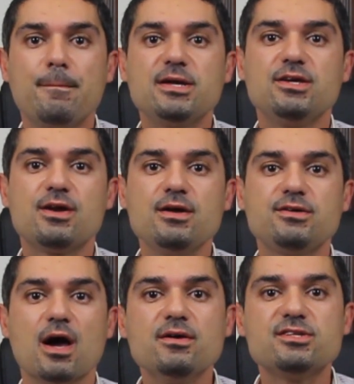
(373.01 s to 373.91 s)
but you
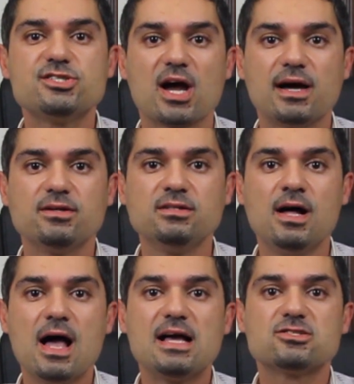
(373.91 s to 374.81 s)
don't go to
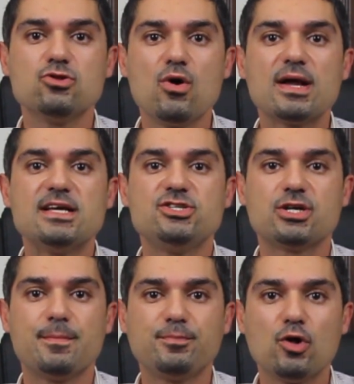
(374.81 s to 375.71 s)
jail as long as
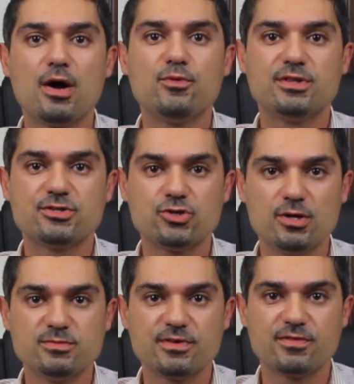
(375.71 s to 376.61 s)
you comply with the
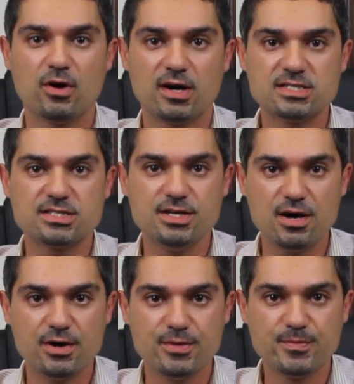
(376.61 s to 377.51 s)
terms of the
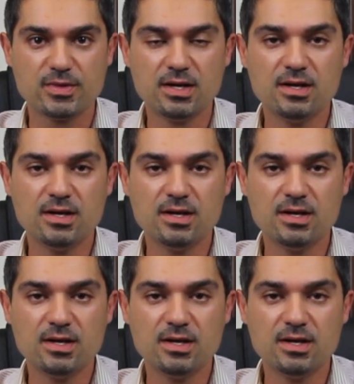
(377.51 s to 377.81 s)
ICO.